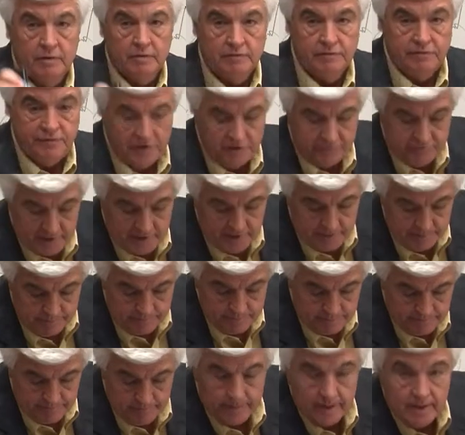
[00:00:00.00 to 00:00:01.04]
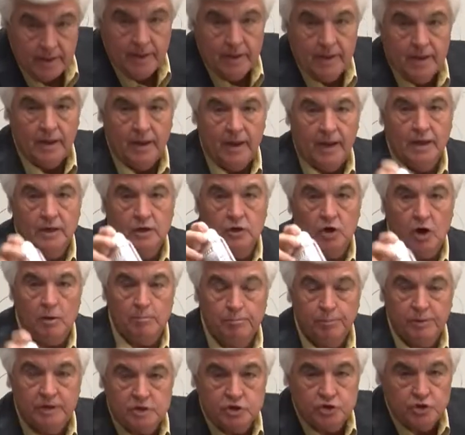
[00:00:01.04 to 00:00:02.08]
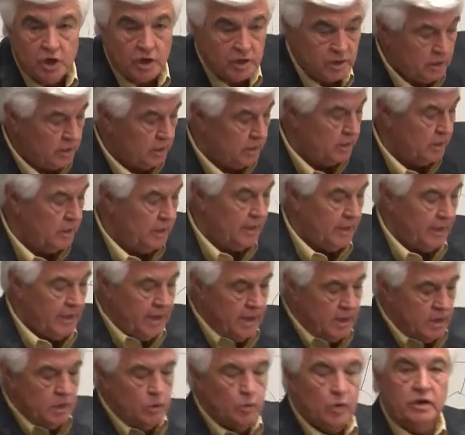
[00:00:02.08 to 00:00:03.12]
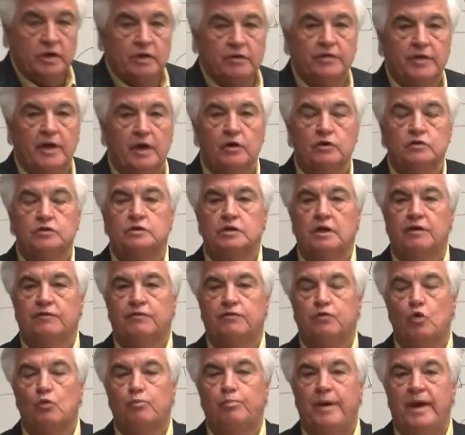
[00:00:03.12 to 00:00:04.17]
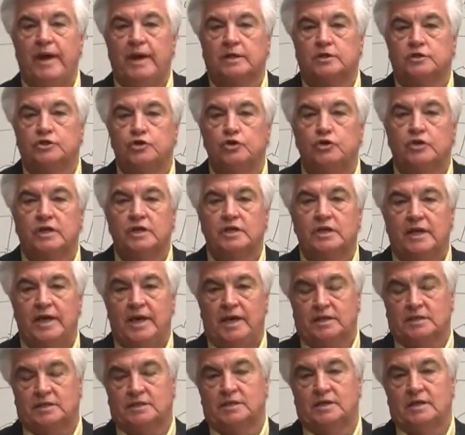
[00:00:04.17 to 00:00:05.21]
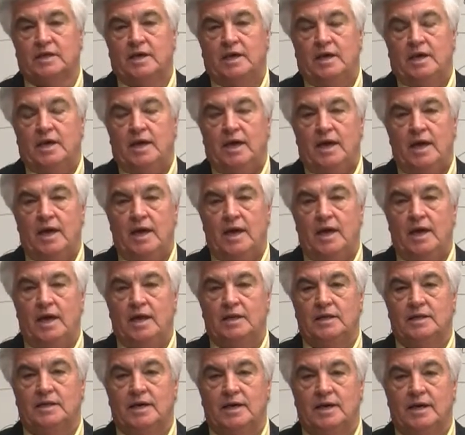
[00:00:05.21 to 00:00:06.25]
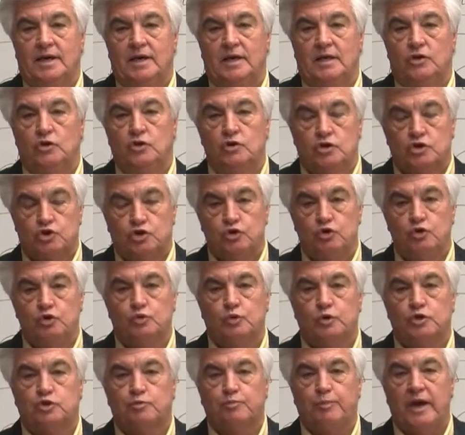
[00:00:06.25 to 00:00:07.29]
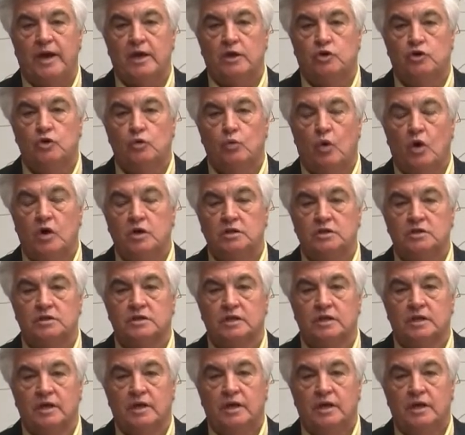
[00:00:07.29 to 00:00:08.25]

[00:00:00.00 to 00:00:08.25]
Viva and Completron. Any one of those 4 packs you can get. And you choose which pack you want,